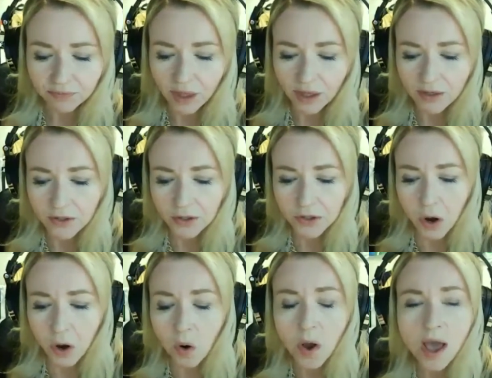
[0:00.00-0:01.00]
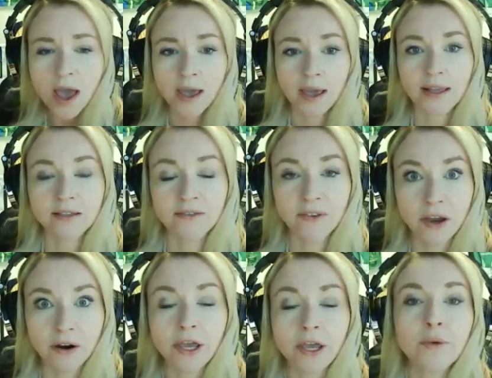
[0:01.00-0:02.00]
Mm. So it's
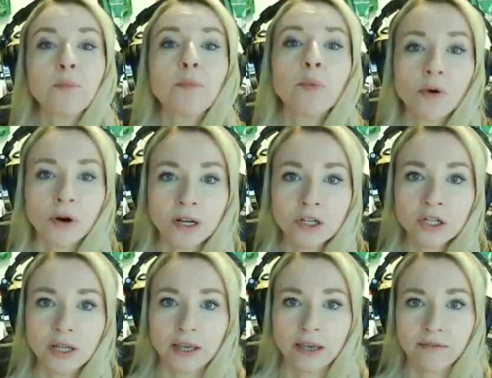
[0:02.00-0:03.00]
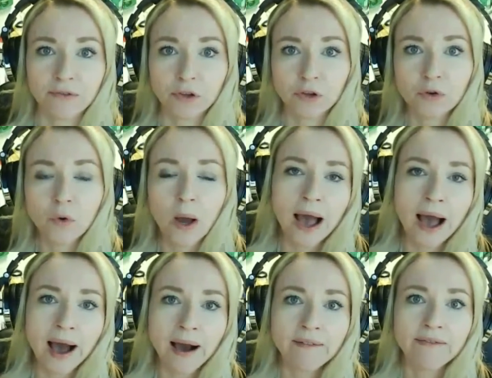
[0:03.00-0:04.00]
very important, like if you
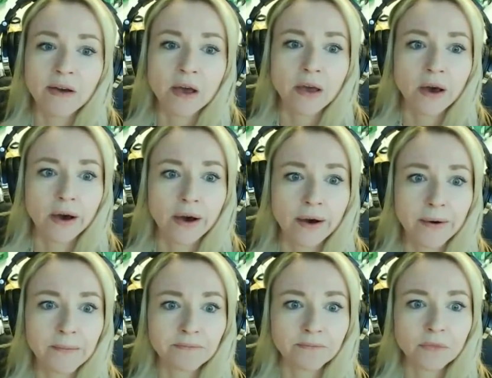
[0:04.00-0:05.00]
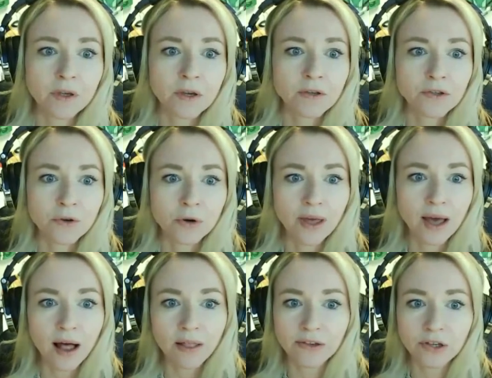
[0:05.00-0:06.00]
have um, certain
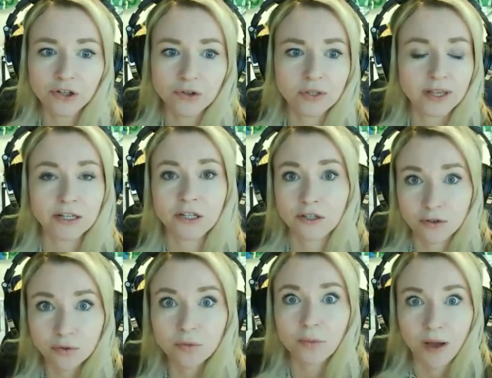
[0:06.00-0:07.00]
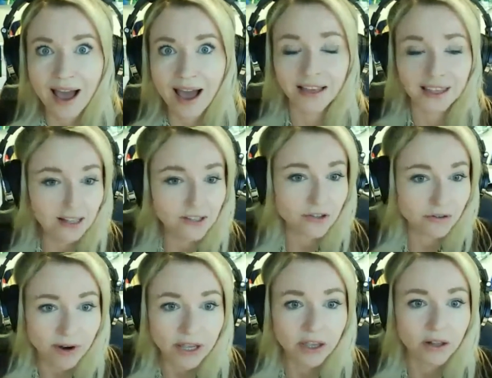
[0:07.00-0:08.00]
health issues, like just to ha- get your
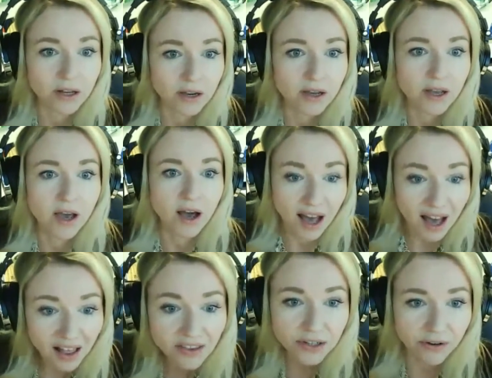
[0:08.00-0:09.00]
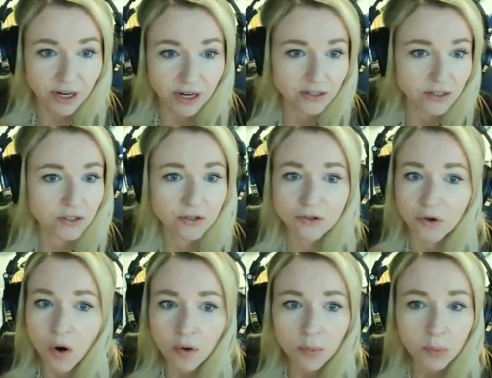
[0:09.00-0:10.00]
regular health screens. It's
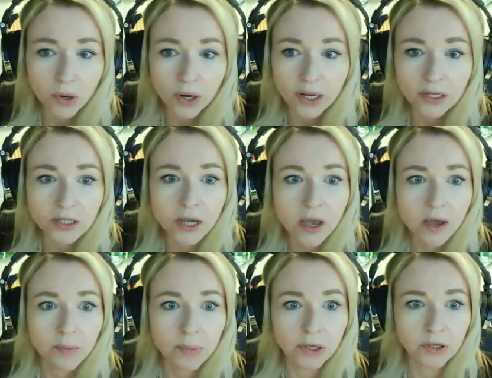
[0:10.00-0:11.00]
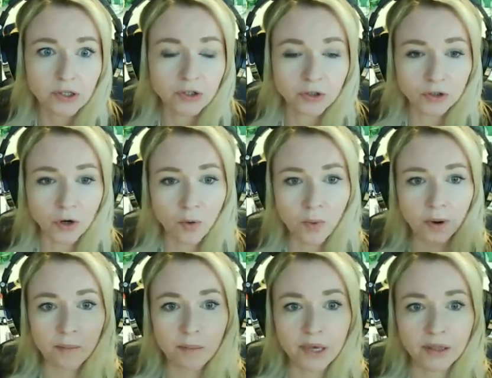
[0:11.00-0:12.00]
so important because you don't want
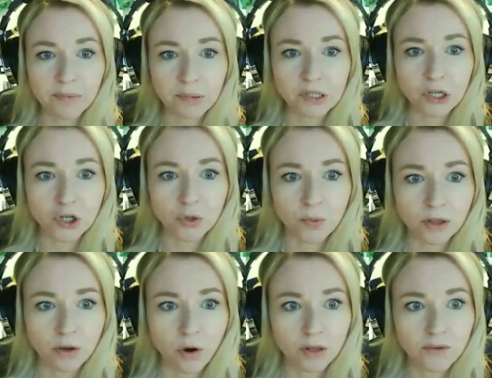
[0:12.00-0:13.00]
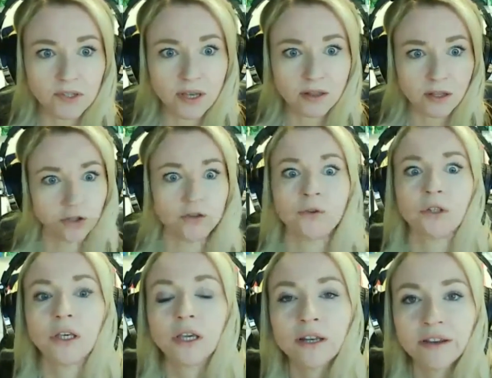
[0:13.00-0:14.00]
to be in a position when all of a sudden you in
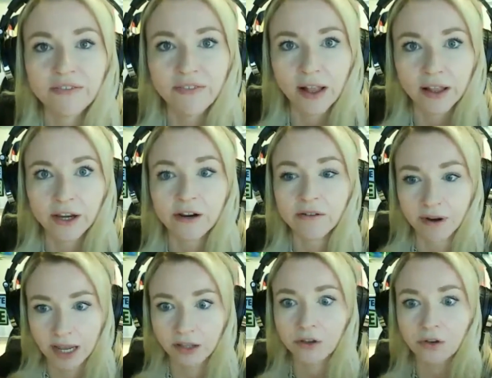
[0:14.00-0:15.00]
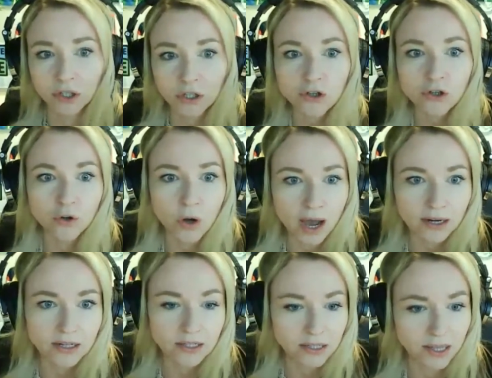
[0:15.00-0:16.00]
kidney failure, right? You need to
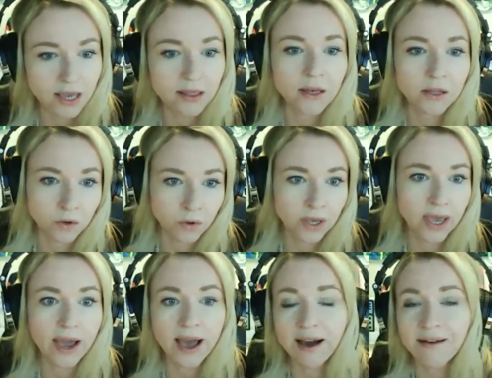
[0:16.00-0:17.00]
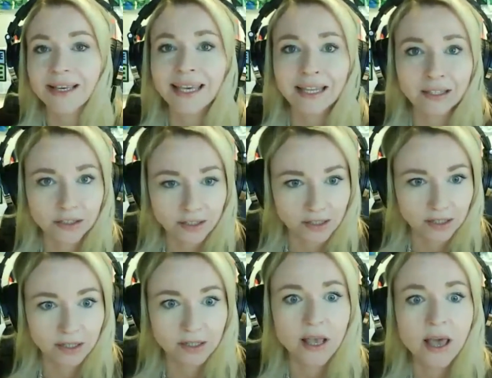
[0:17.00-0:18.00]
understand that okay, I have a kidney
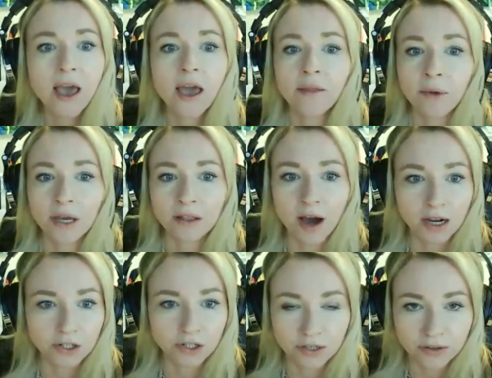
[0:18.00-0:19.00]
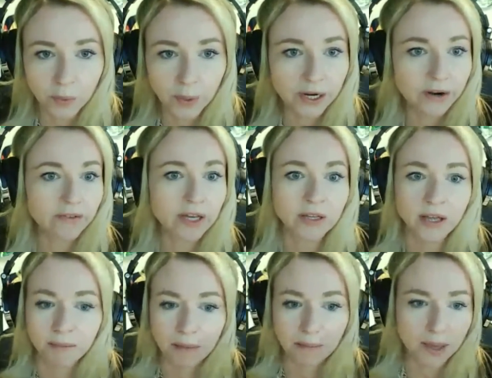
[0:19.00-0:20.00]
disease, and my doctor is aware of it,
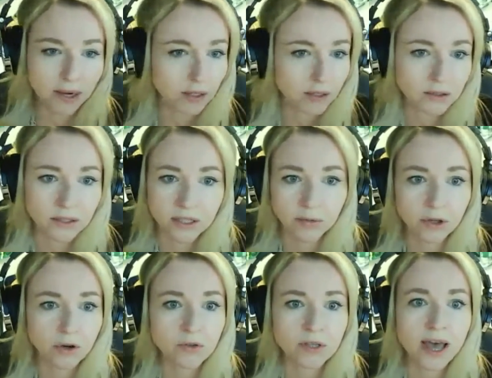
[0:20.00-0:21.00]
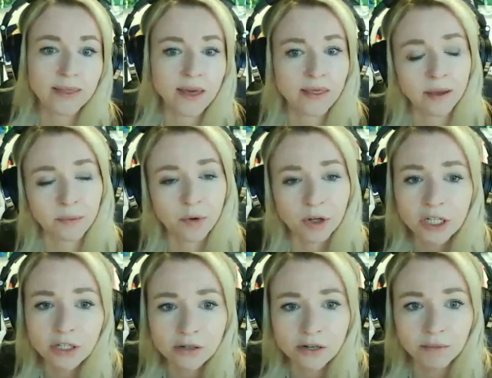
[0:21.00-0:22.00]
and my medical team knows that, and they're
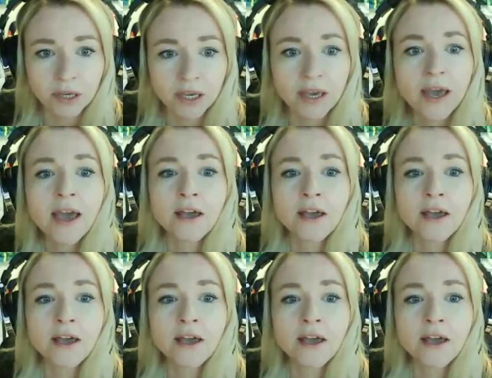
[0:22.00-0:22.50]
monitoring me.